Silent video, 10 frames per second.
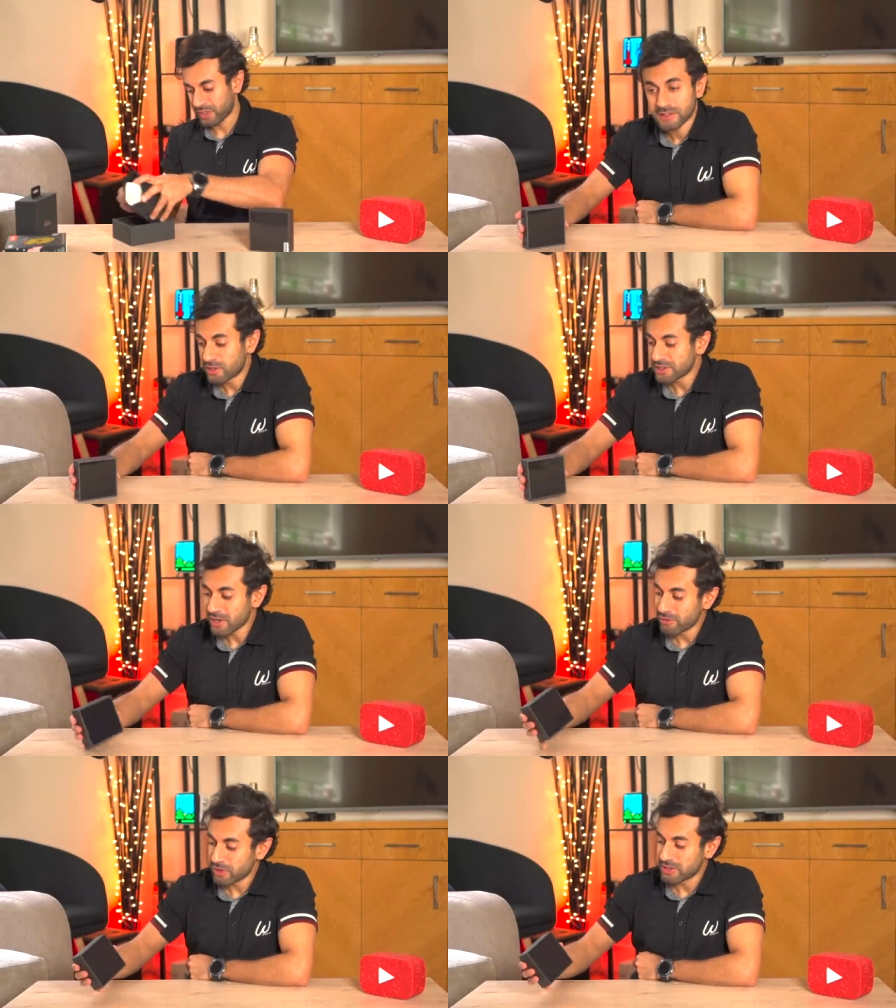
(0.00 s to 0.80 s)
So let's
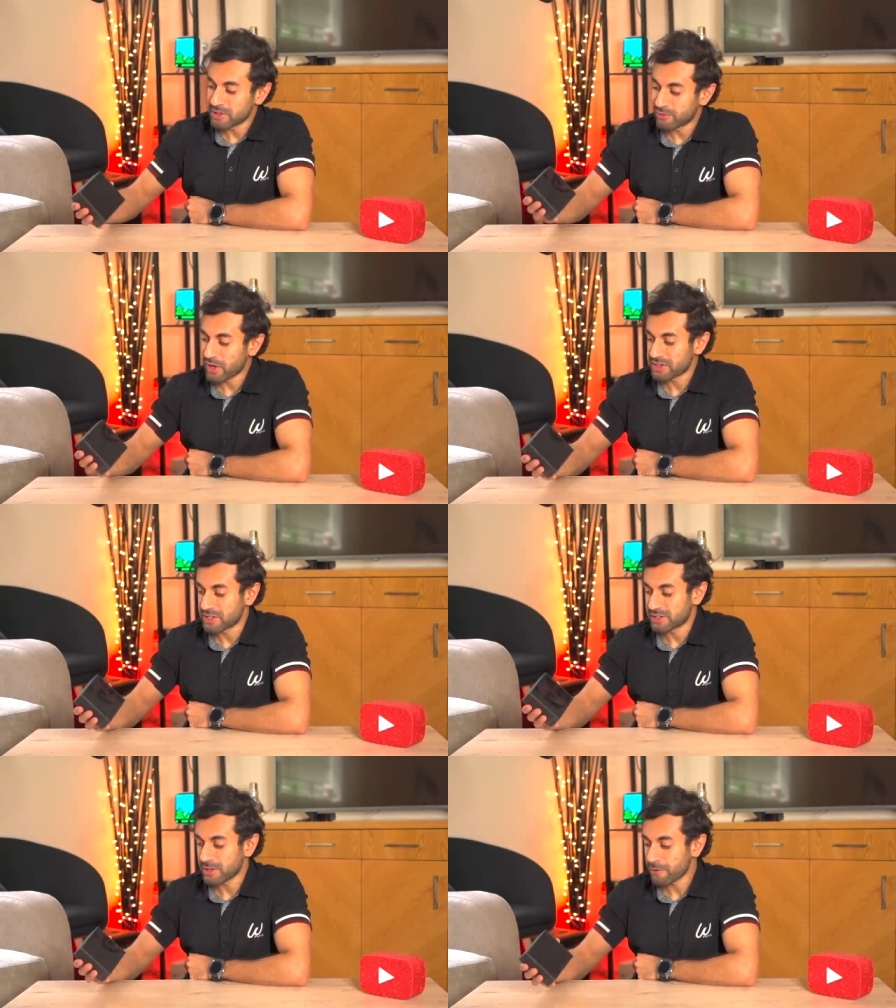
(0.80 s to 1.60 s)
have a look at the device
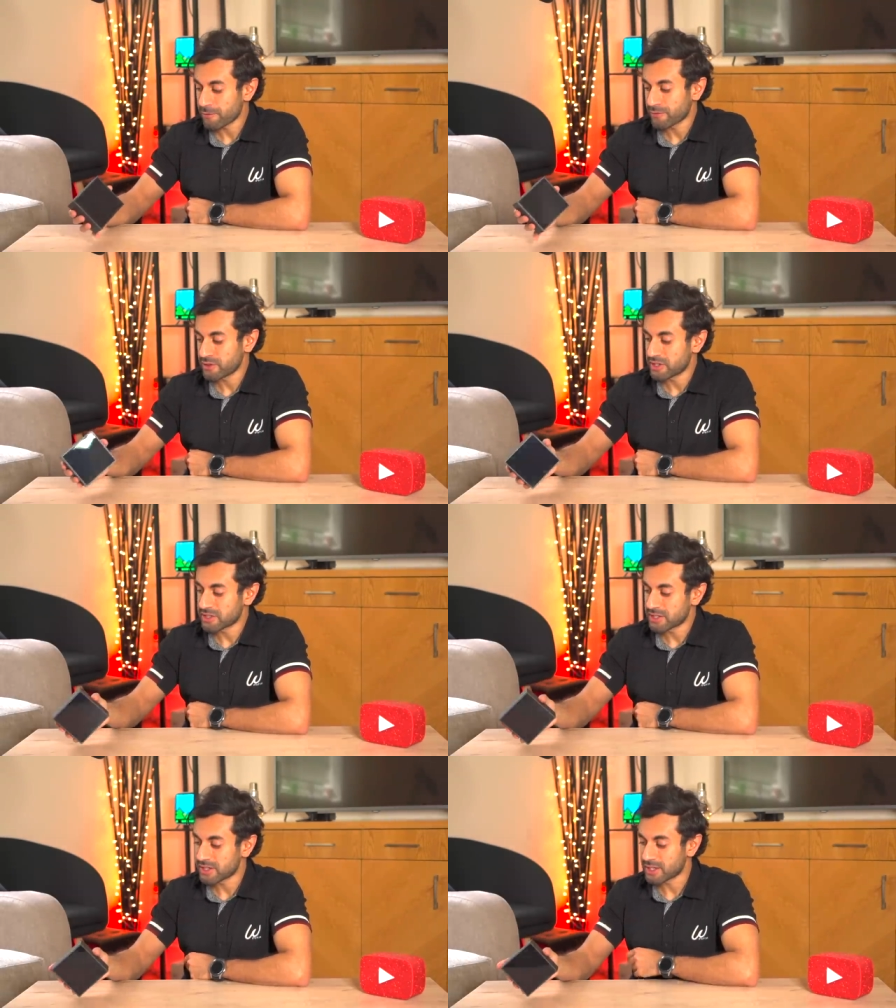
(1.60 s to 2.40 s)
itself. You can
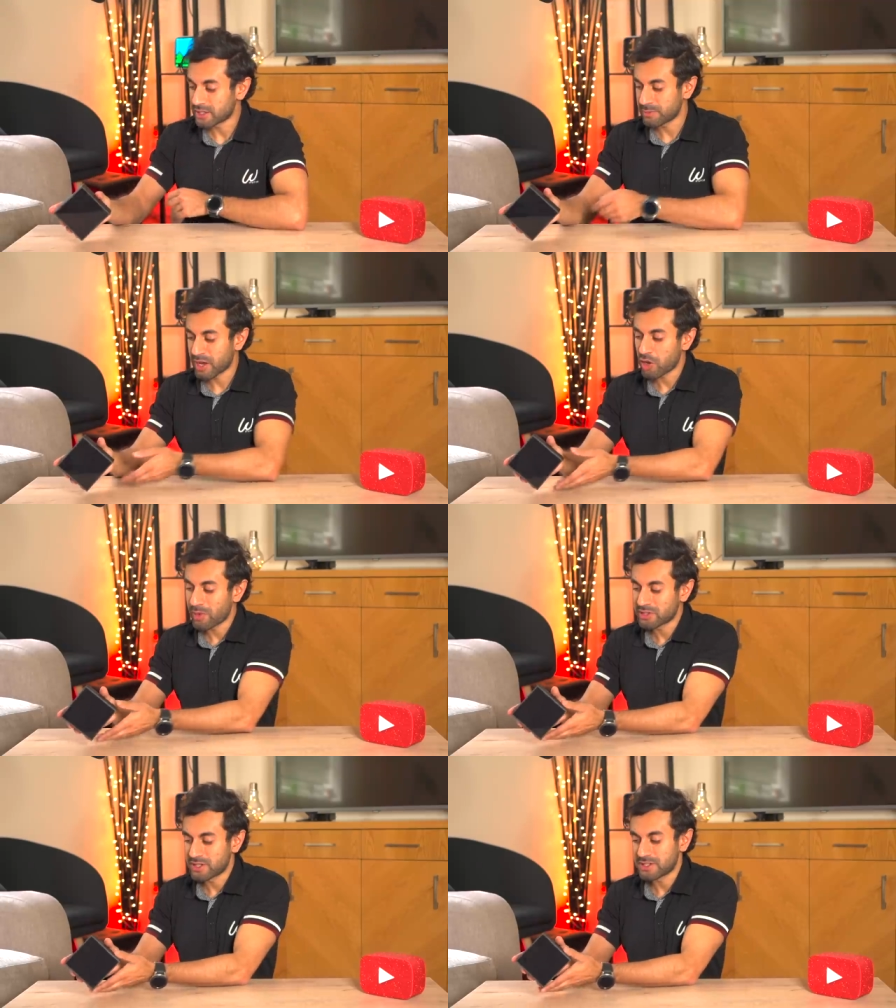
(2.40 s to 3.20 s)
see that the power
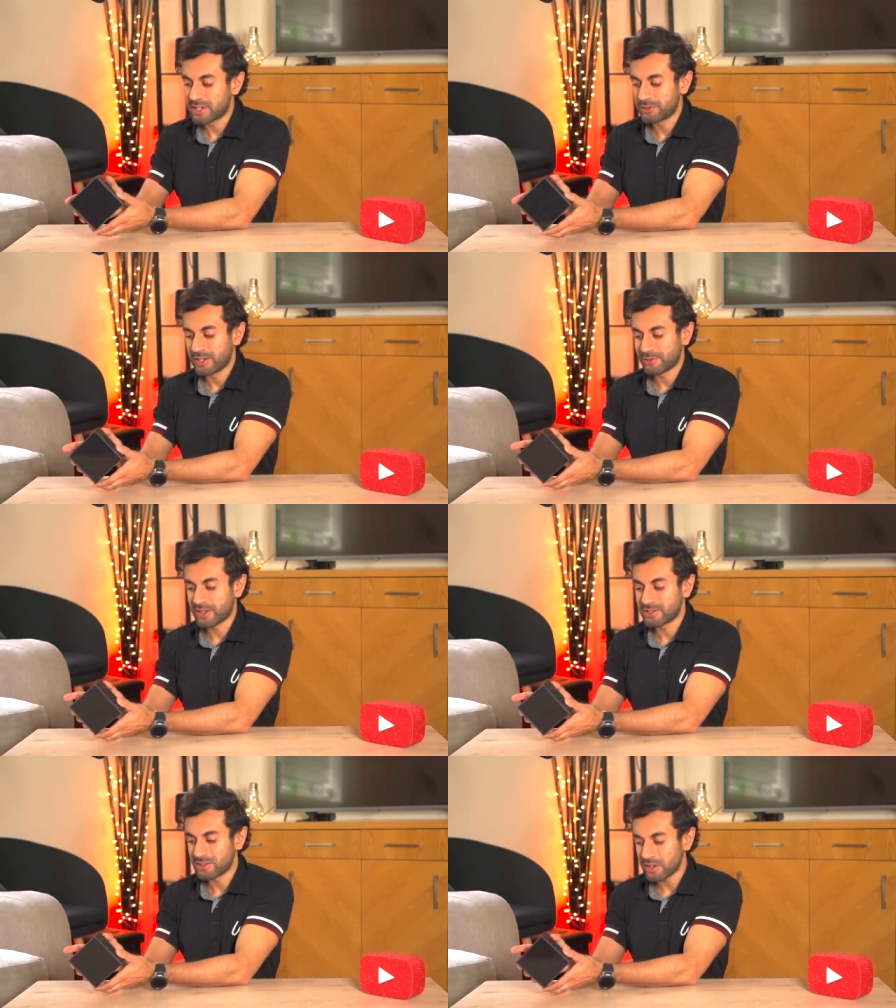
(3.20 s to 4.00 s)
button is there on the left
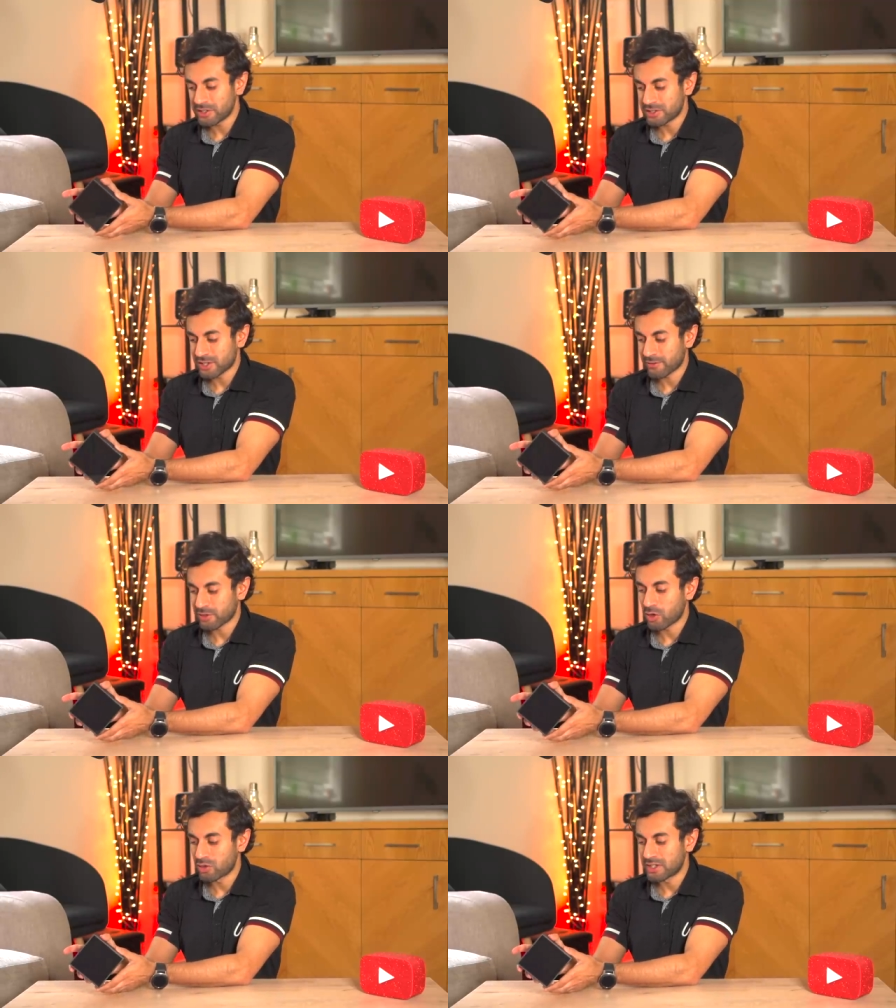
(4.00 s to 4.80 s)
hand side. You just have
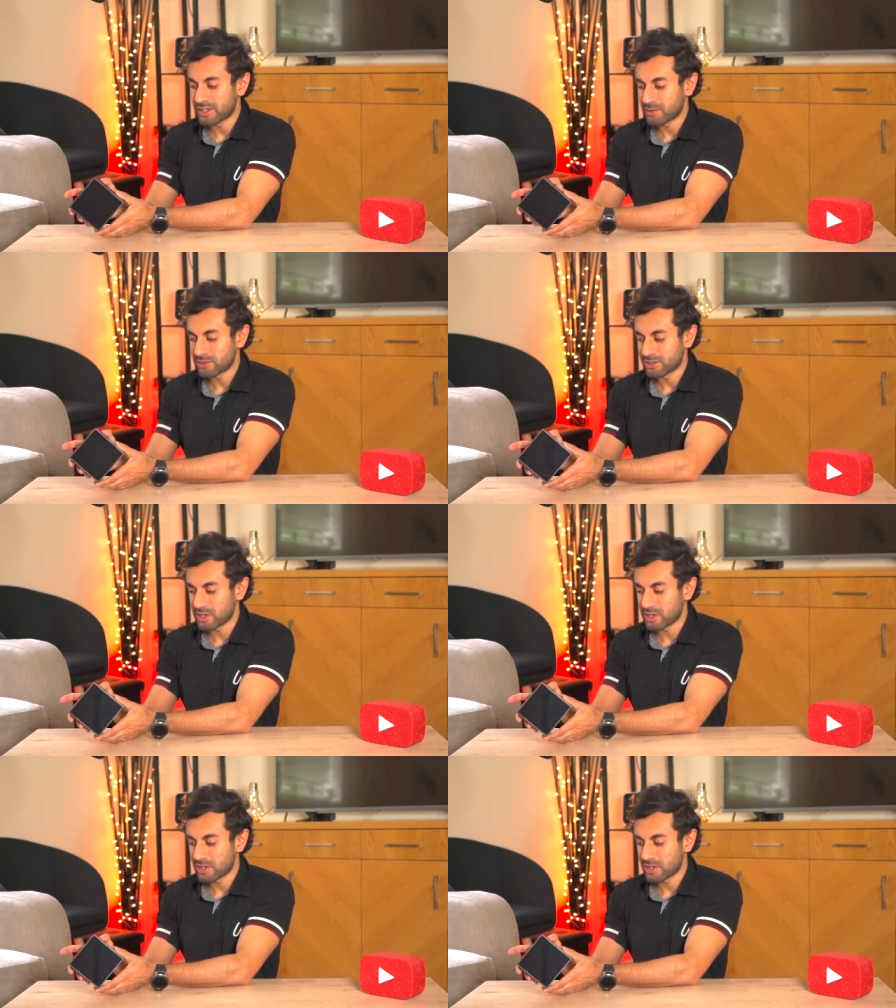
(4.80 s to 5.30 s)
to hold it down to